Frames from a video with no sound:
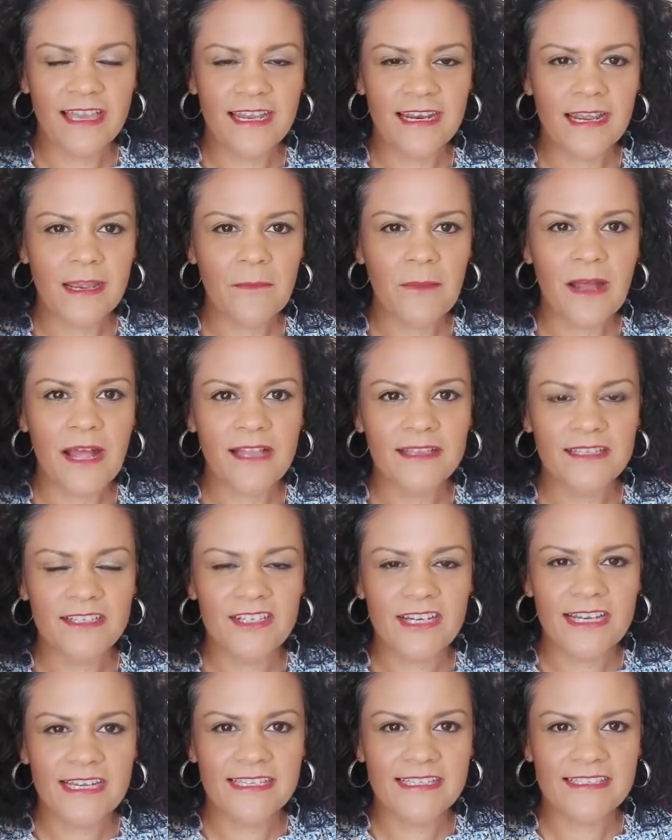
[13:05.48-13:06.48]
And I
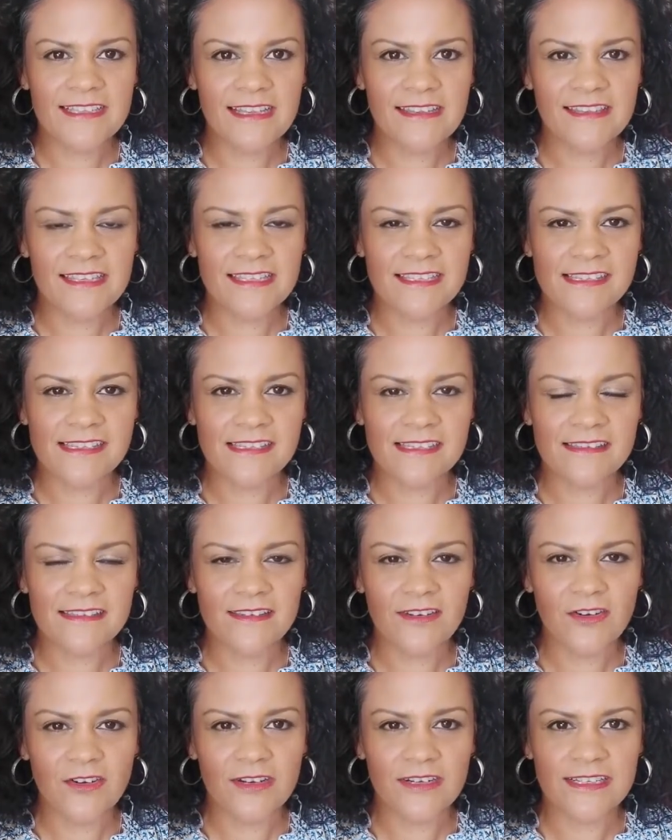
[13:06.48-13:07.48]
apologize that
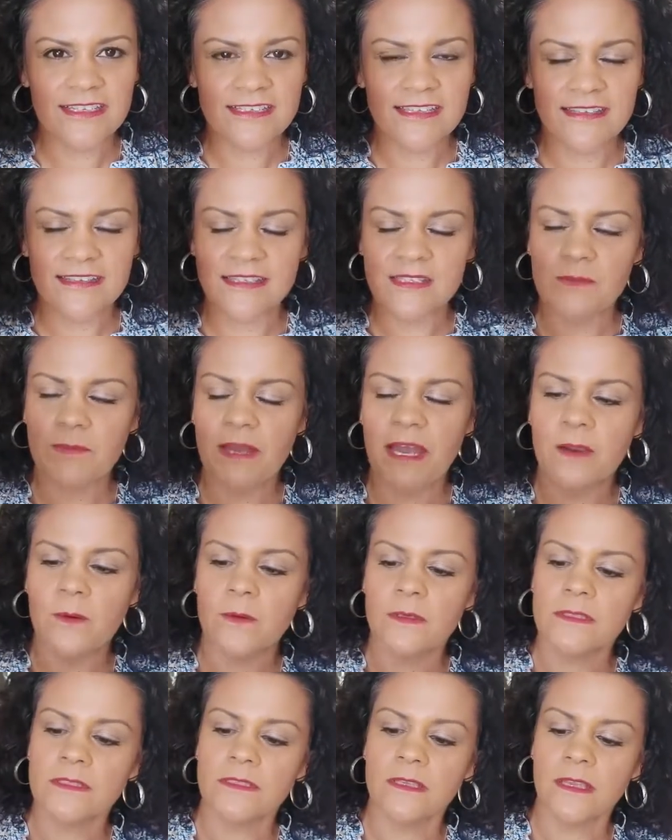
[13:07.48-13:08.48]
you're gonna see this
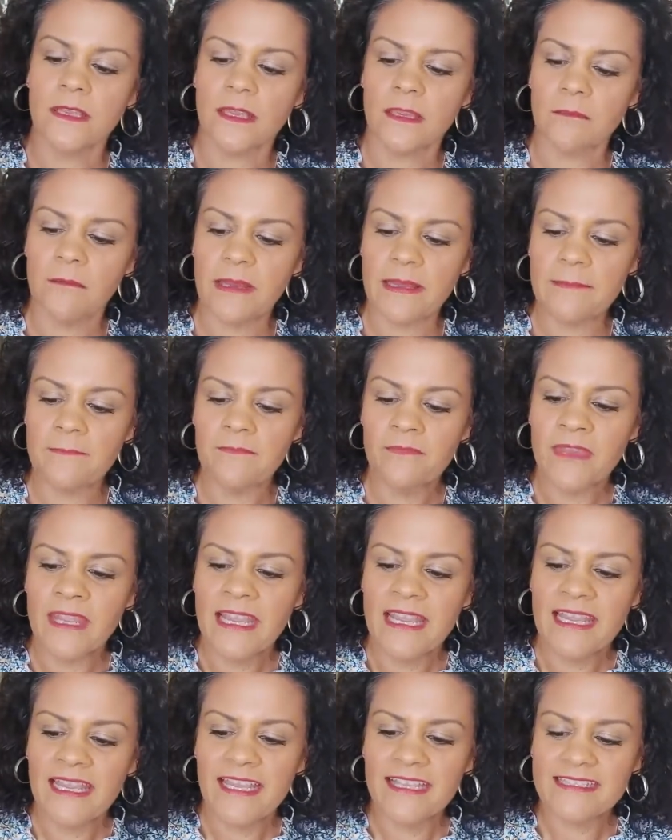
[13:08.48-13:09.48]
backwards looking, but
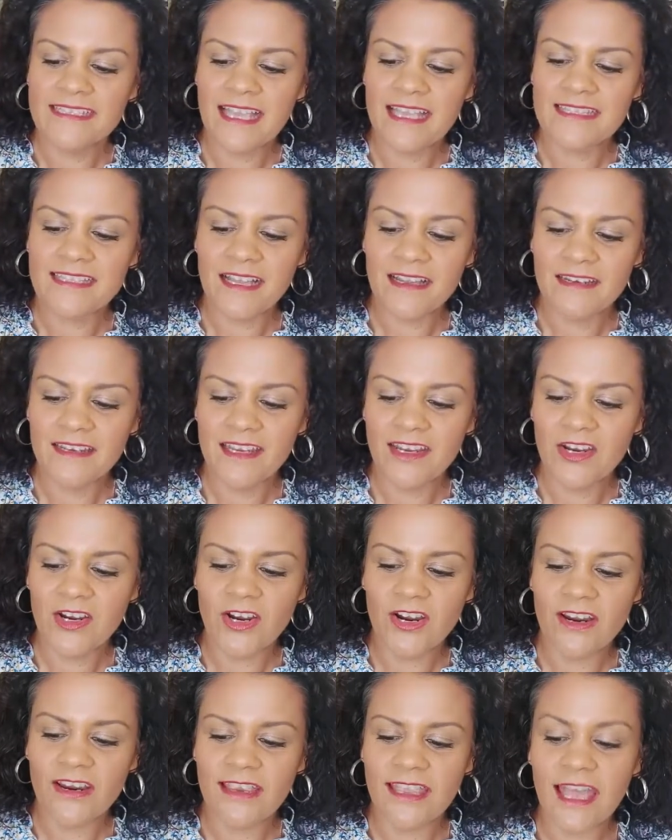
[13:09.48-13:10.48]
it says on
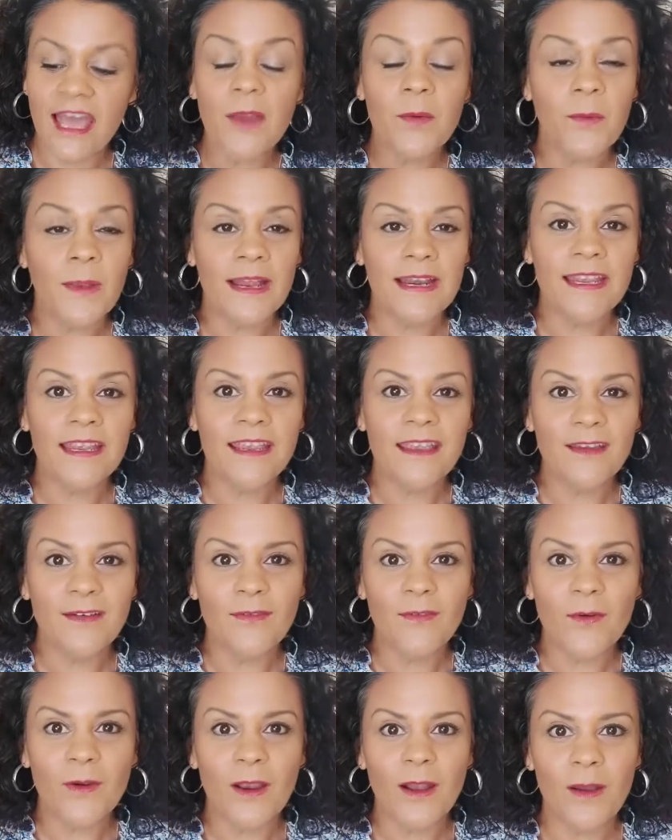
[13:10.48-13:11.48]
here, get ready
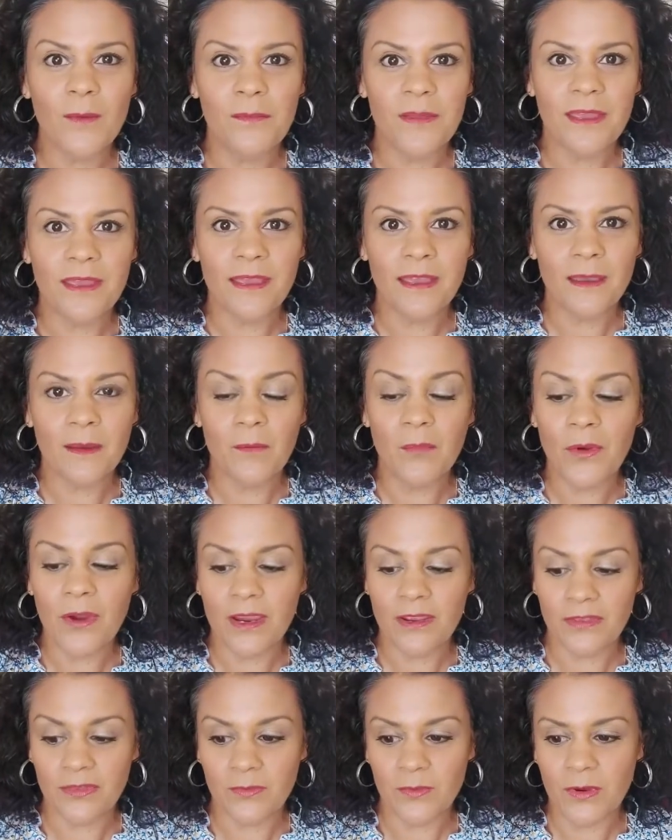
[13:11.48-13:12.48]
for a big
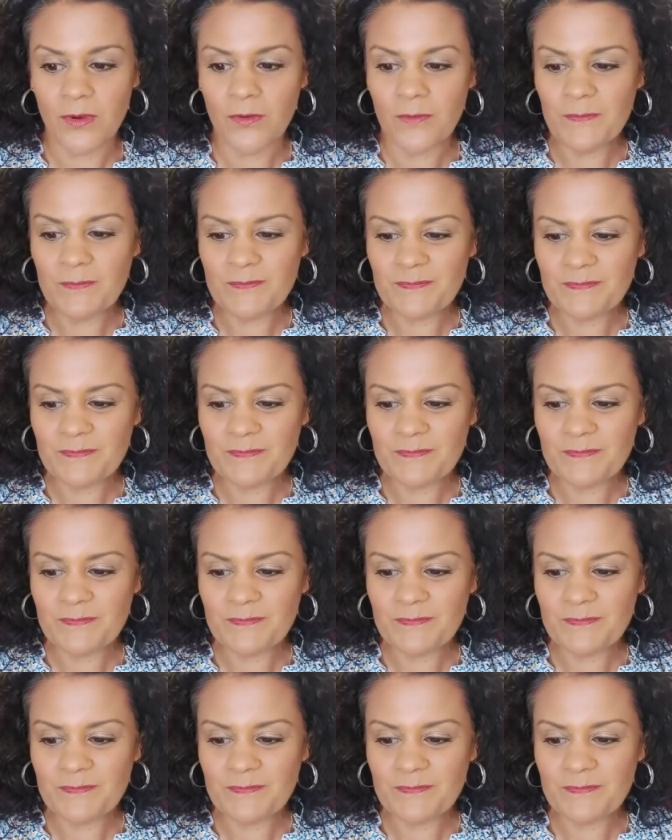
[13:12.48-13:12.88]
breakthrough.